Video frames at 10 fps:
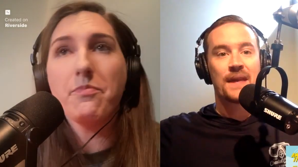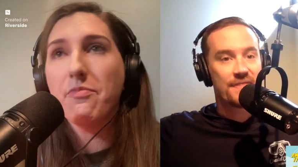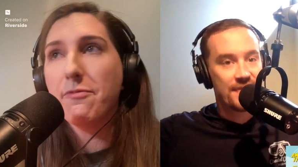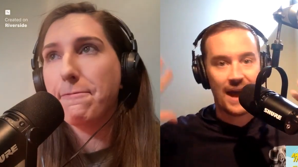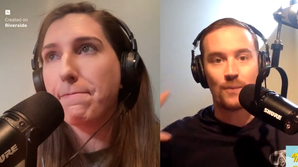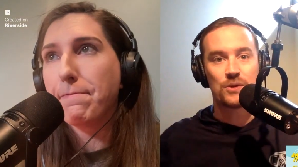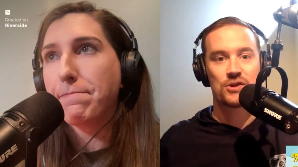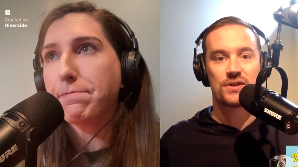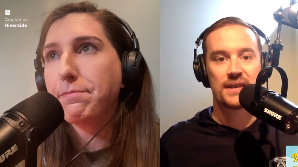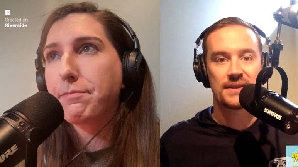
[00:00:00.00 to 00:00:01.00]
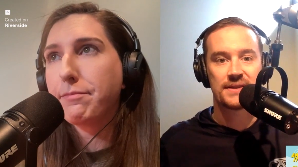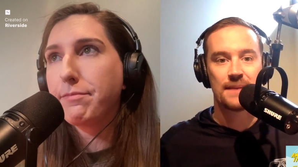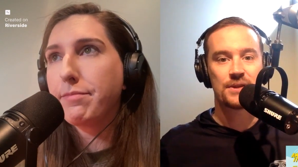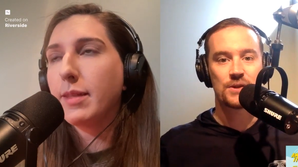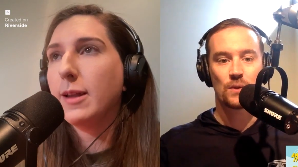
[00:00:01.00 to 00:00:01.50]
Speaker 1: that was just the
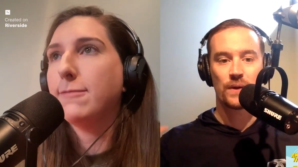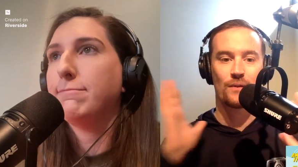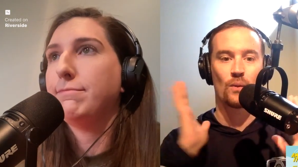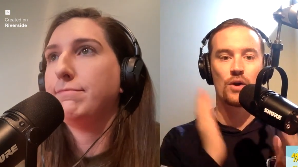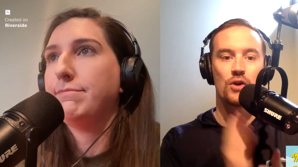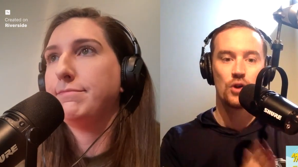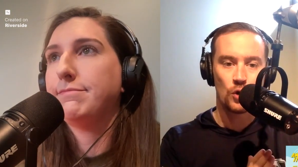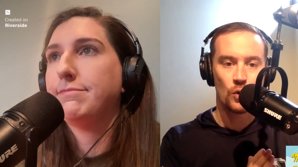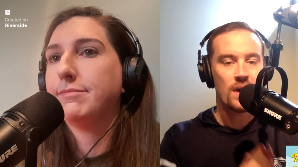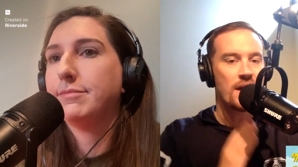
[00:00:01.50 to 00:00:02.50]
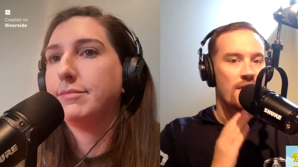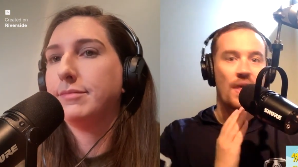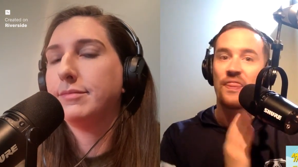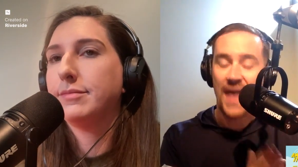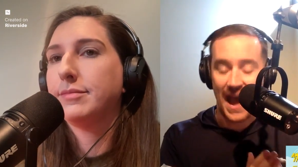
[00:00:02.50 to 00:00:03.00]
accepted story. Everyone knew
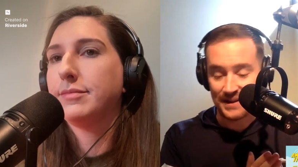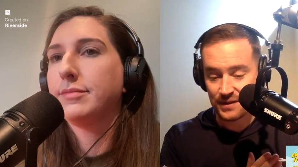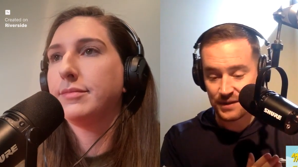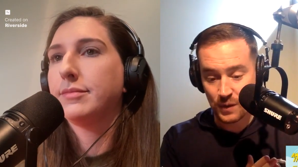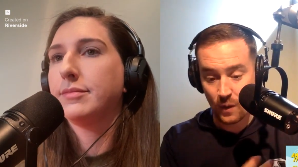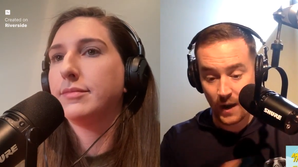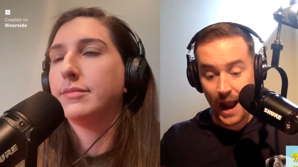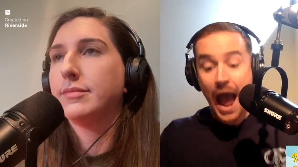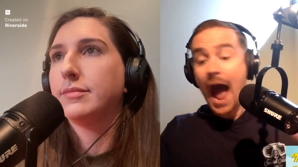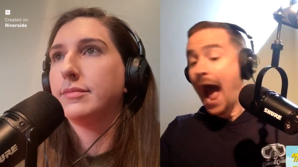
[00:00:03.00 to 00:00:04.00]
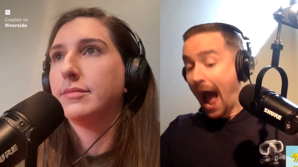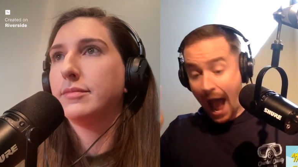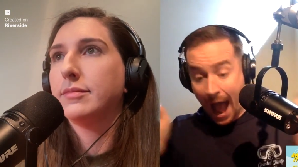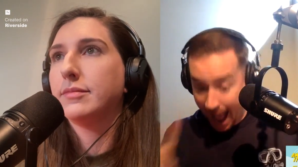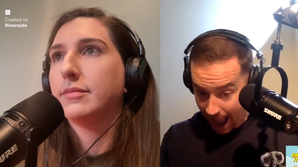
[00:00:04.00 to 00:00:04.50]
that that's the story.
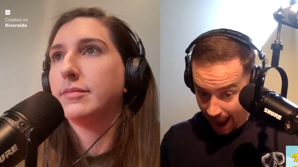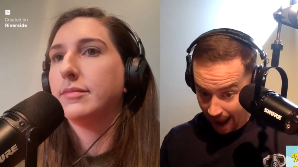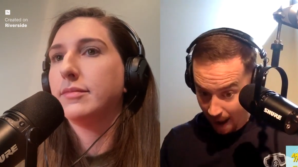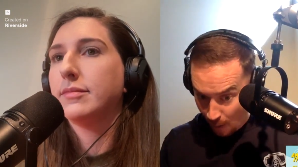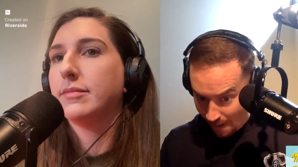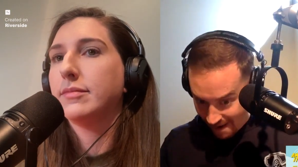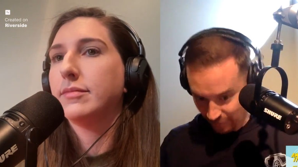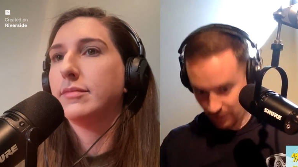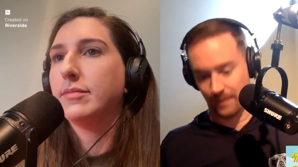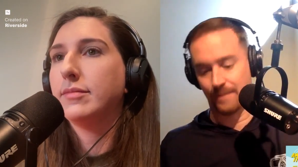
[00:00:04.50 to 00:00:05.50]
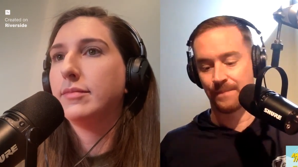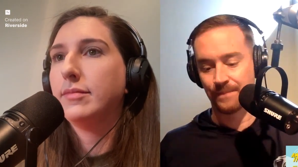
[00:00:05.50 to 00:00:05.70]
However,